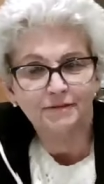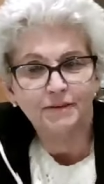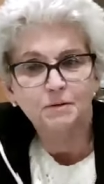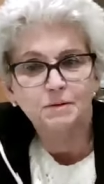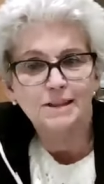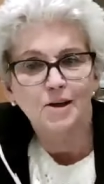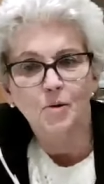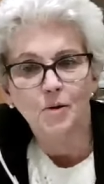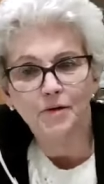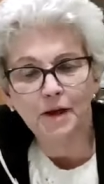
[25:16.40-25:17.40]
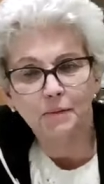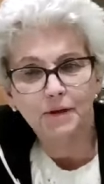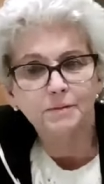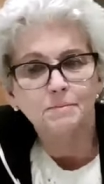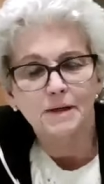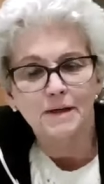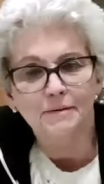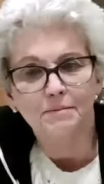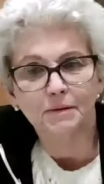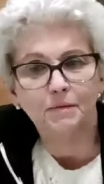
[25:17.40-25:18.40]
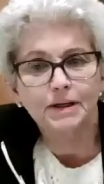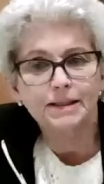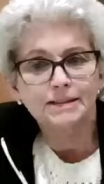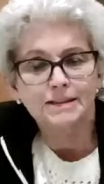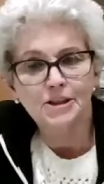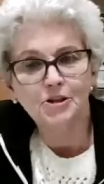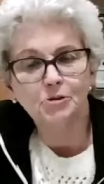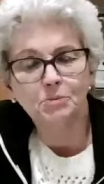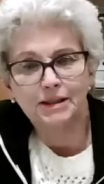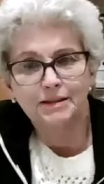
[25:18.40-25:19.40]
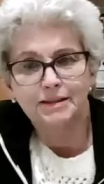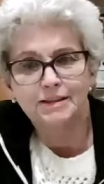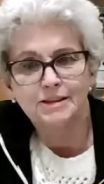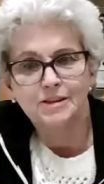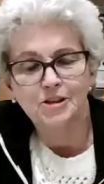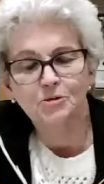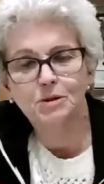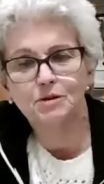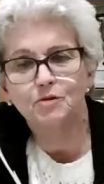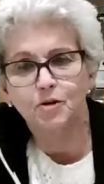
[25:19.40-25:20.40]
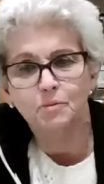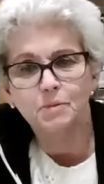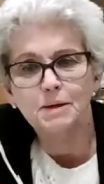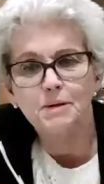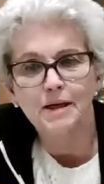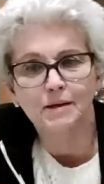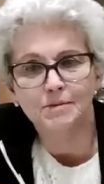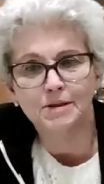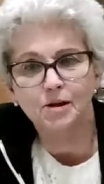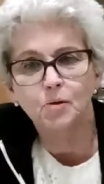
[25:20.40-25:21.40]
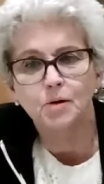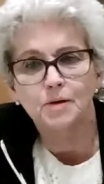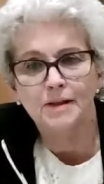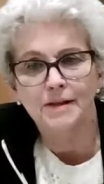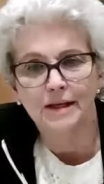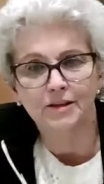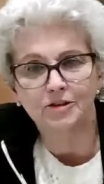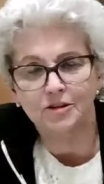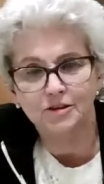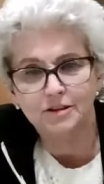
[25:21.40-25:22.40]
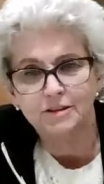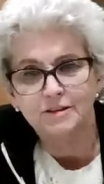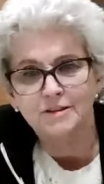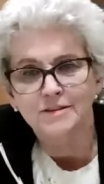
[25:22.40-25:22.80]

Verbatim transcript: And if he was lower, they wouldn't be. But when he's human, in this human form, he becomes lower than the angels.